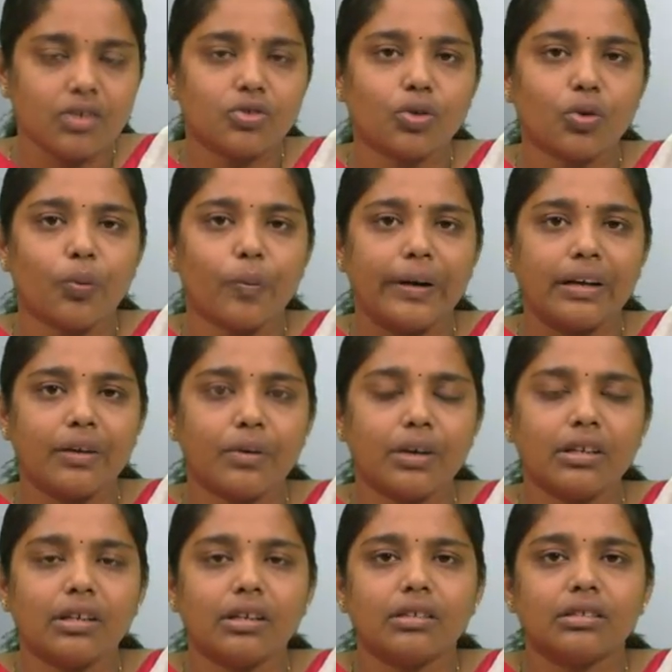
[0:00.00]
So,
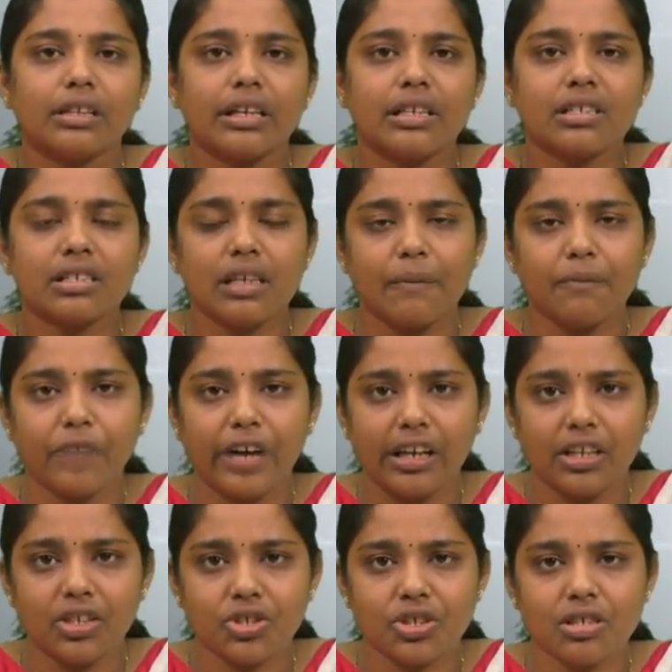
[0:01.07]
whenever there is some
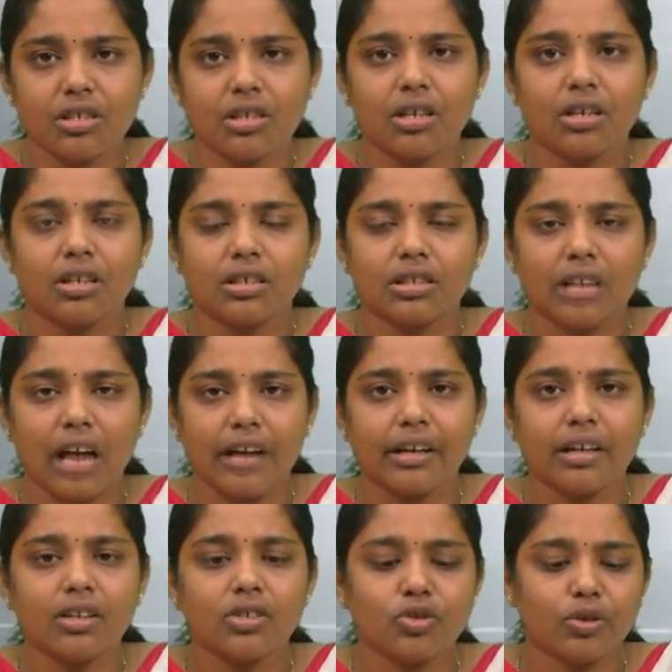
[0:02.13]
violations
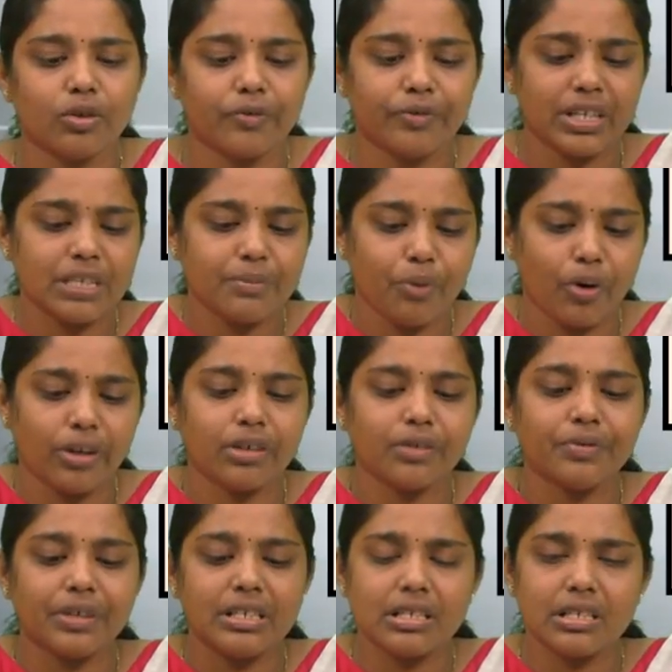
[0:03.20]
started, so first point of
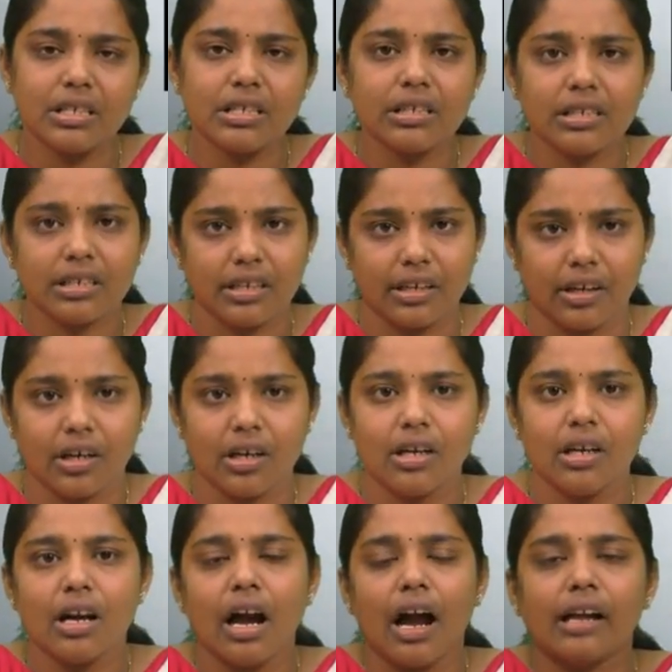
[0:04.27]
incident is here,
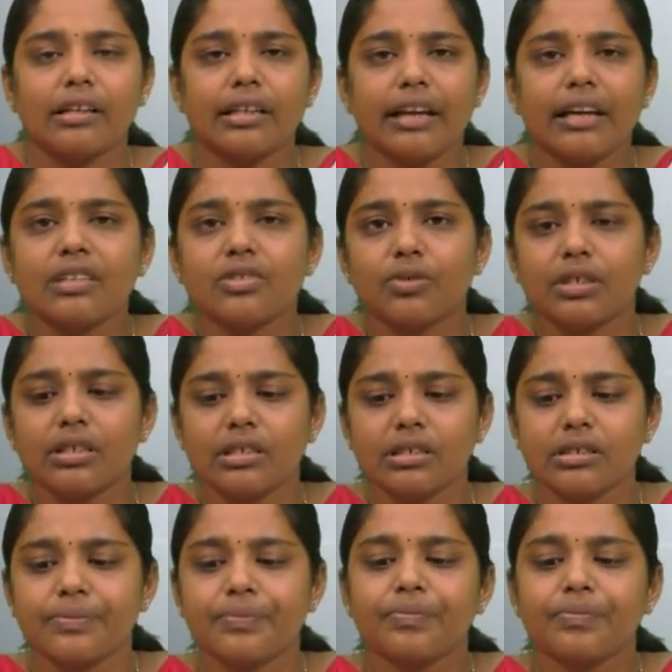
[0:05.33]
and the next one is